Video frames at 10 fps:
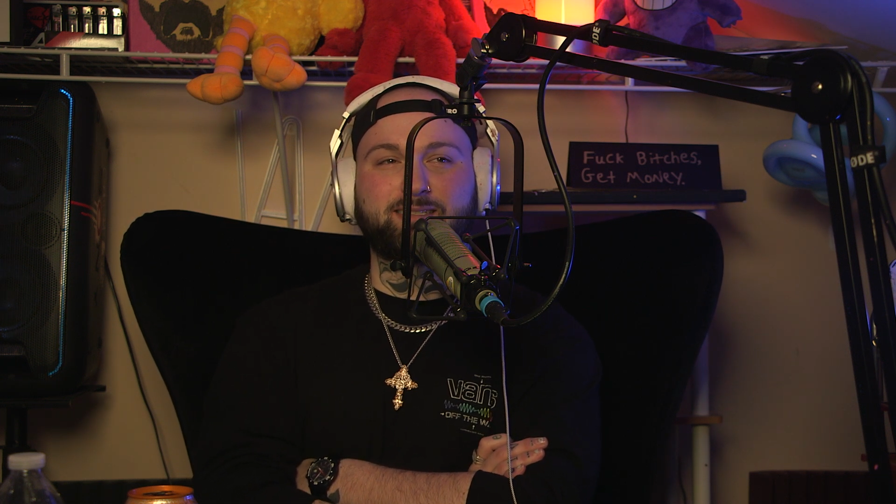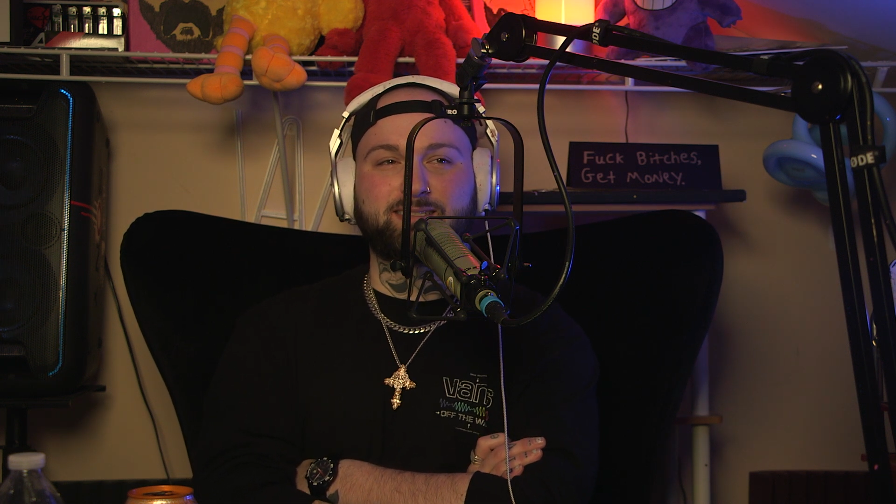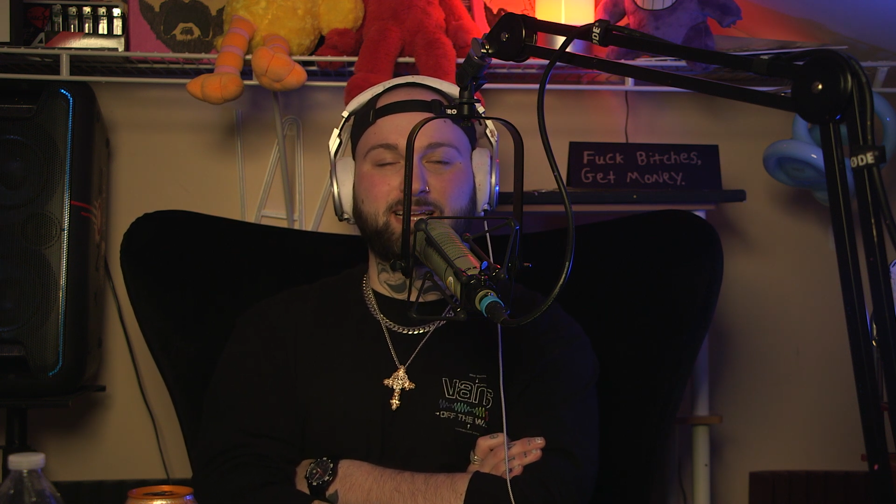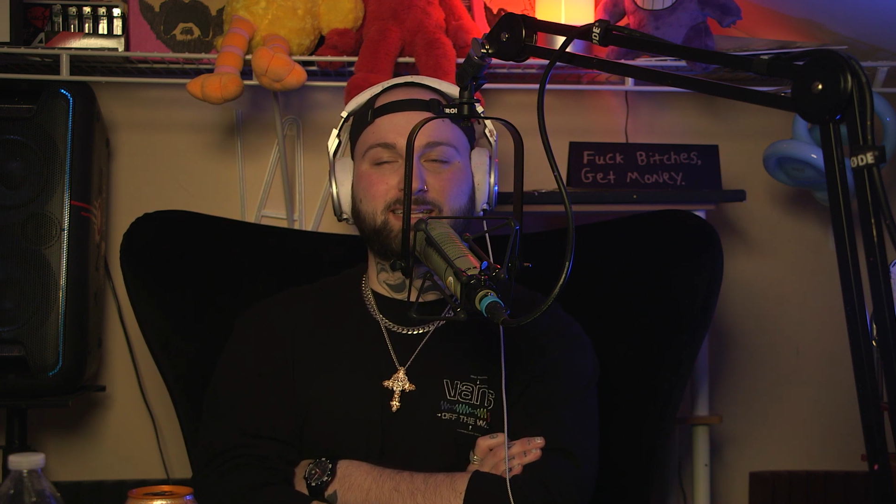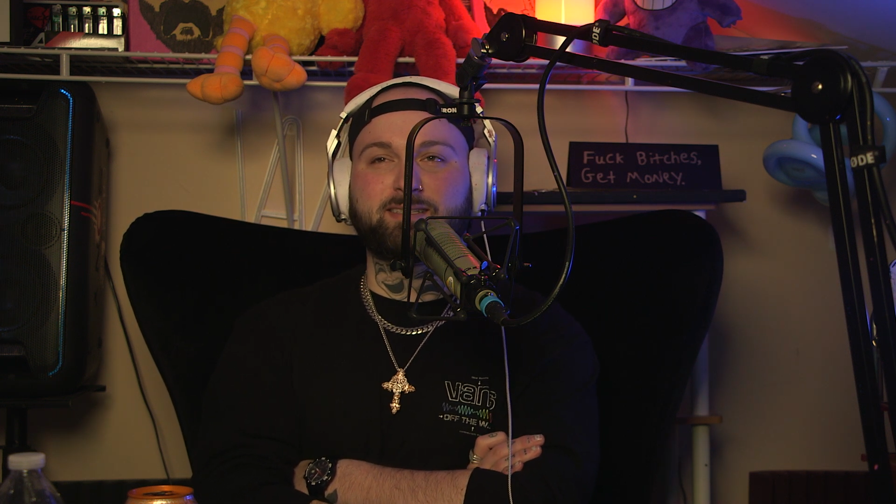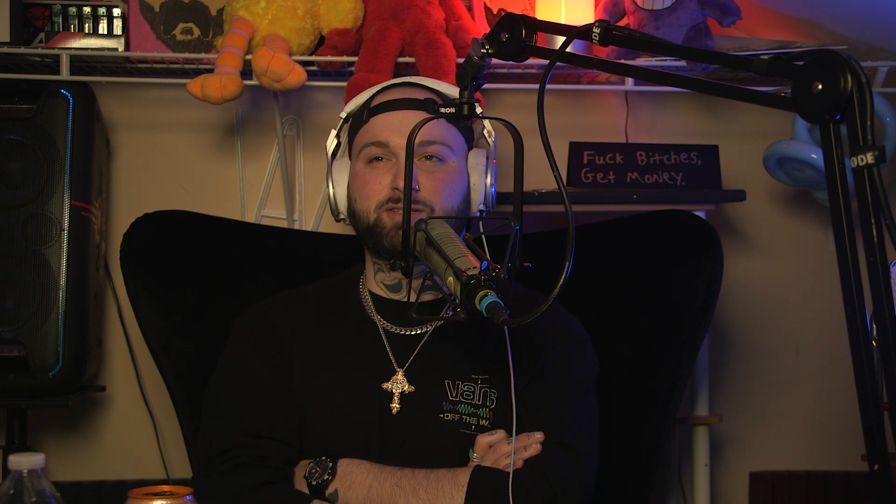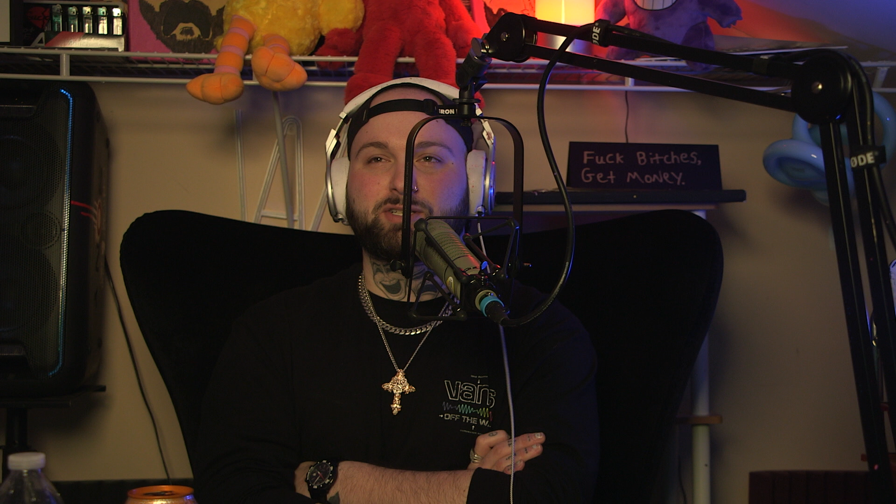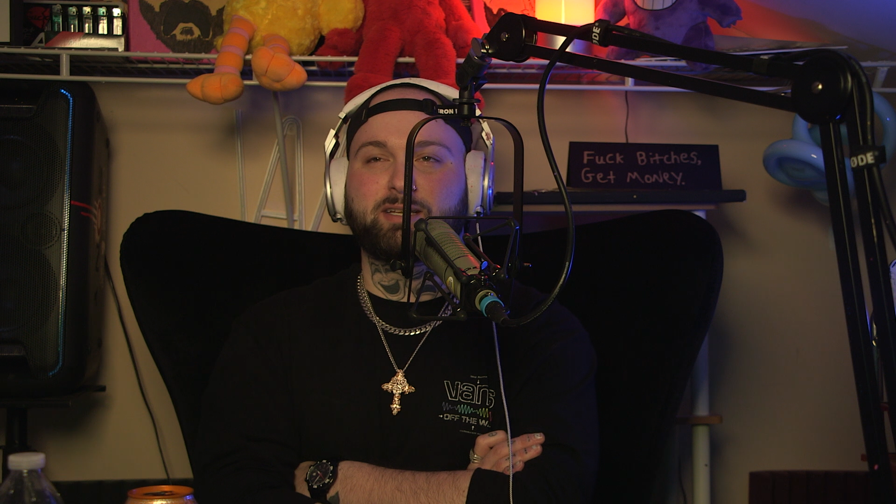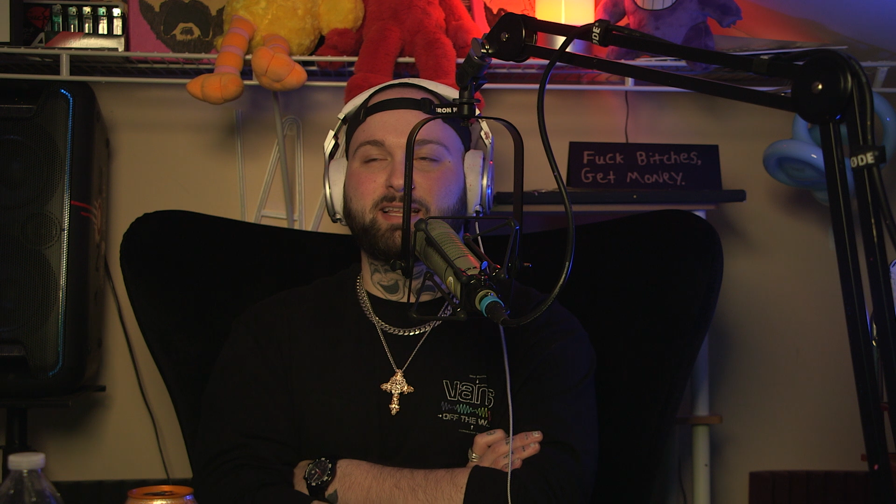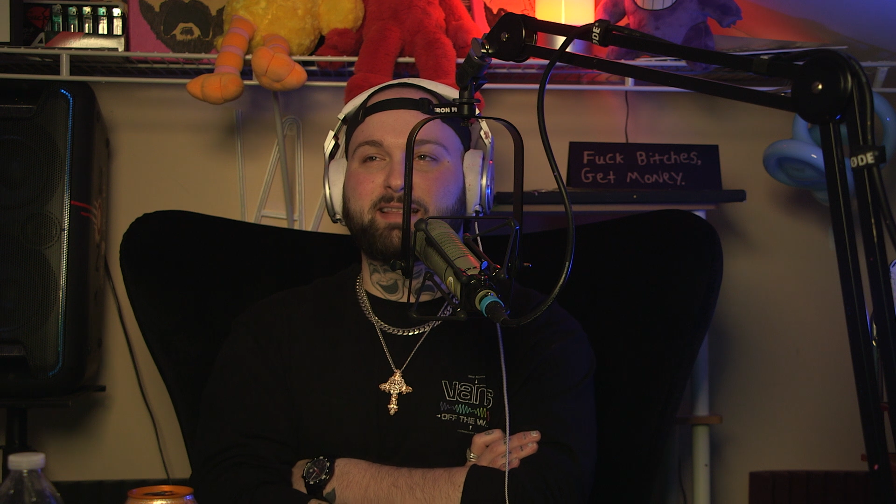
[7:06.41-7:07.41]
sets and
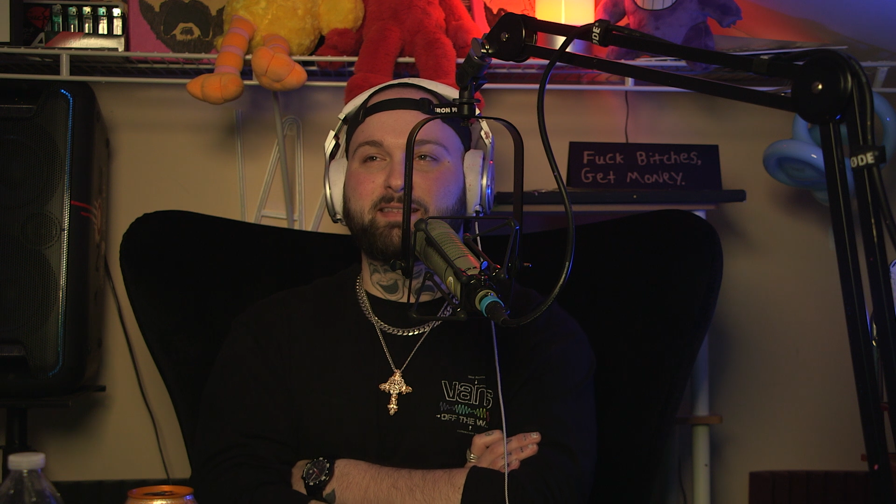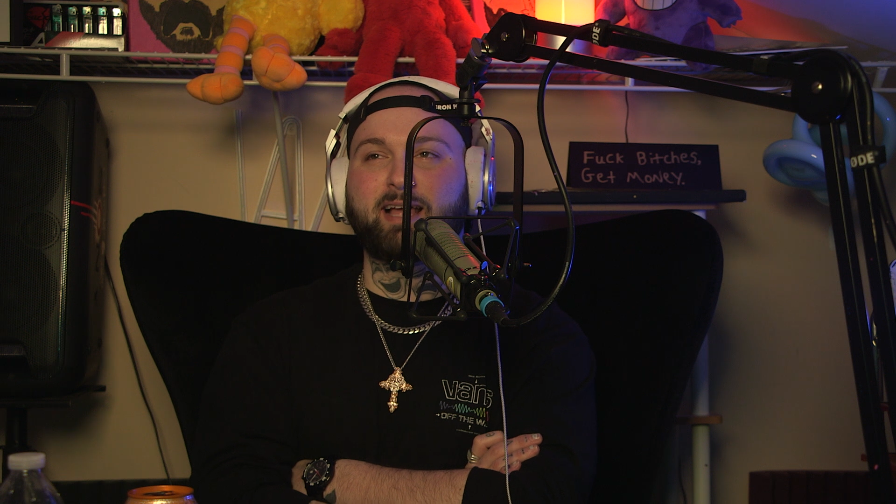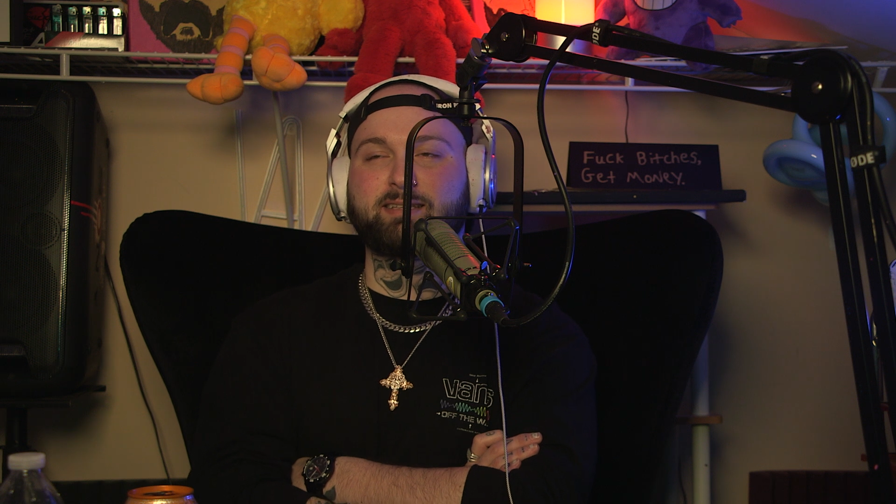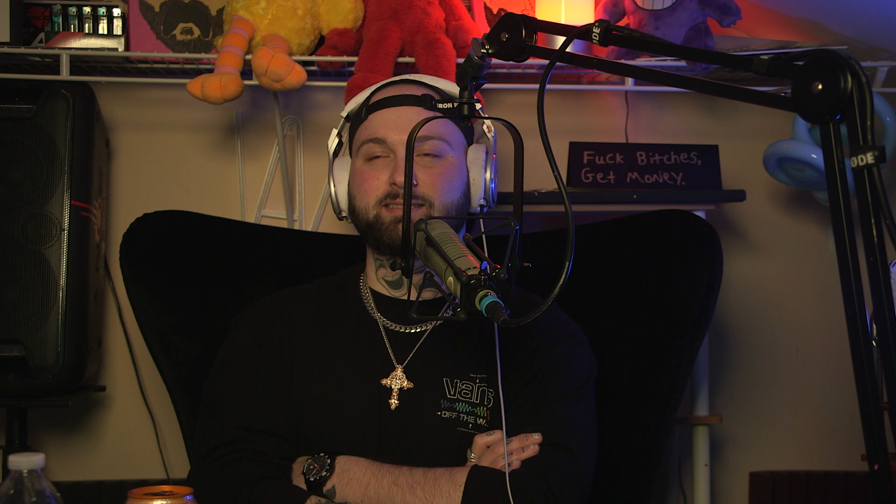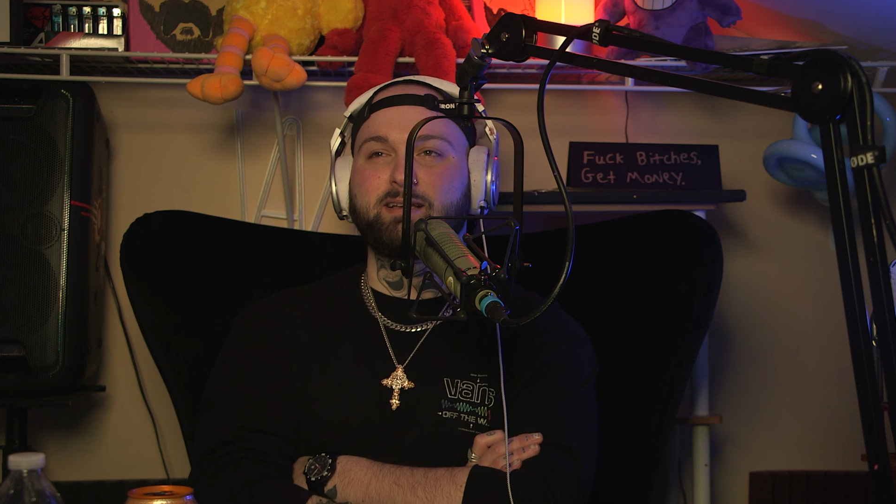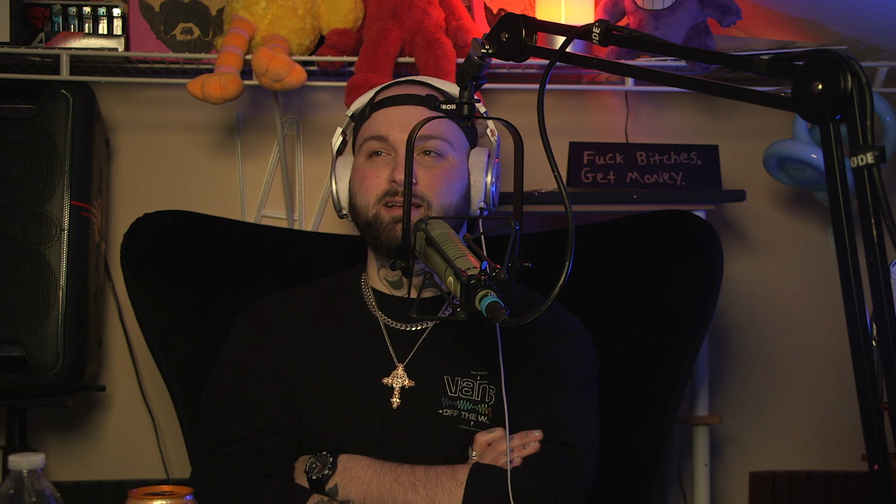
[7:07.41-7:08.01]
shit like that.